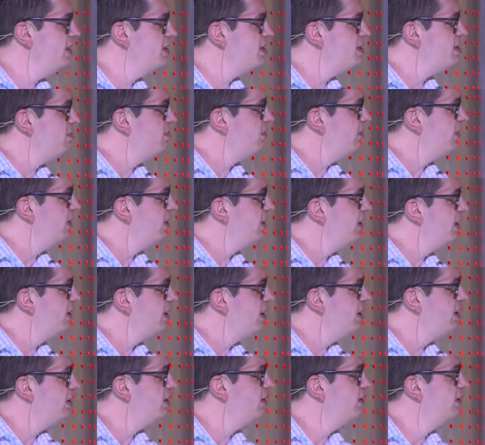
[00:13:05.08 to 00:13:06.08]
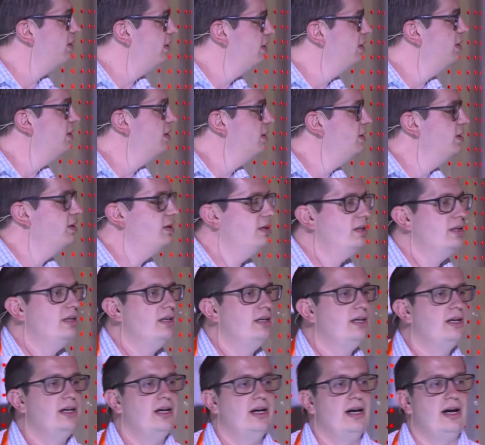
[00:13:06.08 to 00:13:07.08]
something like that.
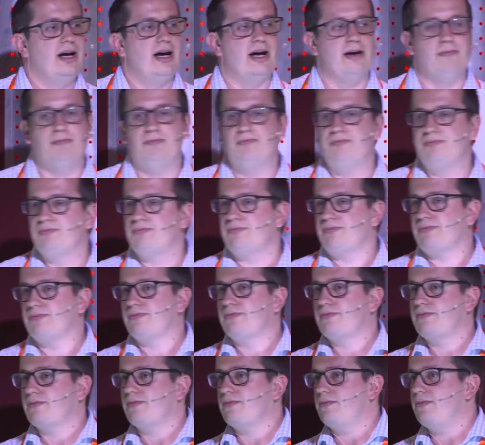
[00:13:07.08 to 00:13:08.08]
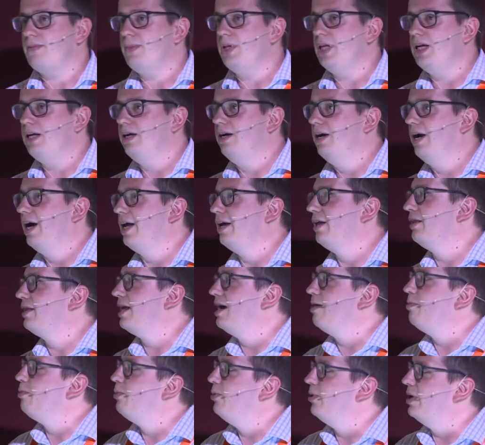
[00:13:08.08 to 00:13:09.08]
And at
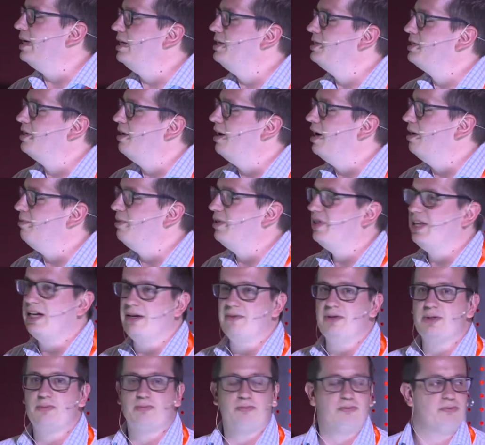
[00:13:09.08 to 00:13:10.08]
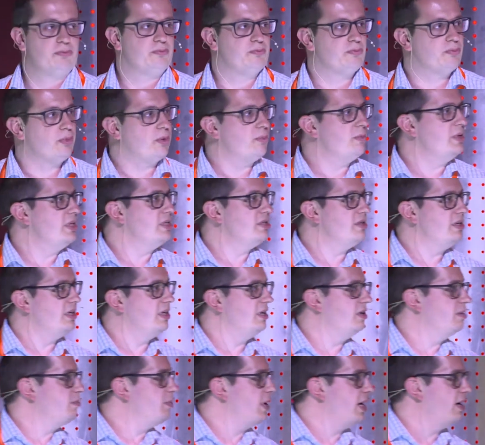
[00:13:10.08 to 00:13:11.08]
that point in time, I think it was probably doing
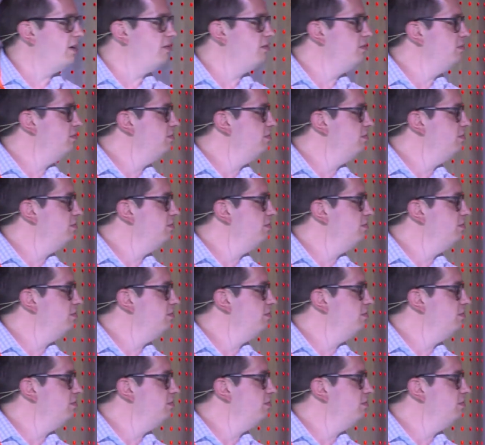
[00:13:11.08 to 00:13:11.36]
about